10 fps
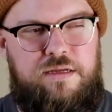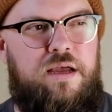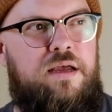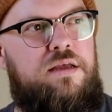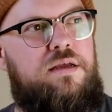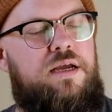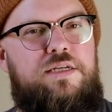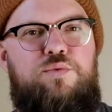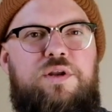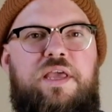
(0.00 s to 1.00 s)
I
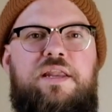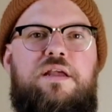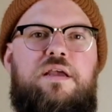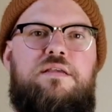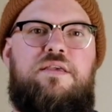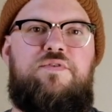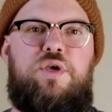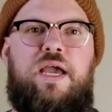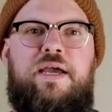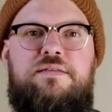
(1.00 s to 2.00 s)
just want to kind of give you
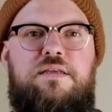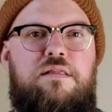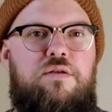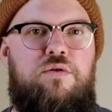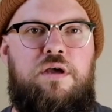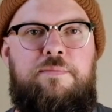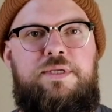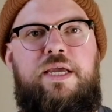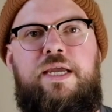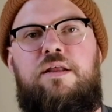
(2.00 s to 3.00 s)
guys like a little
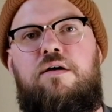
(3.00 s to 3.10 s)
update